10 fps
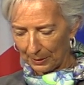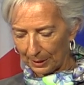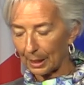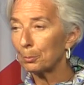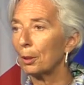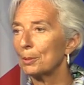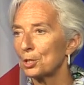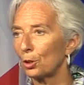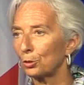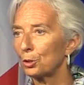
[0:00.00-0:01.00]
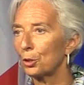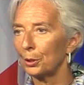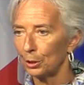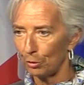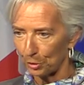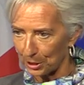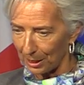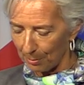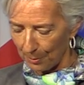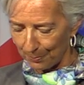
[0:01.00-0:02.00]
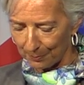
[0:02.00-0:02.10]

And I promise not to go in overtime,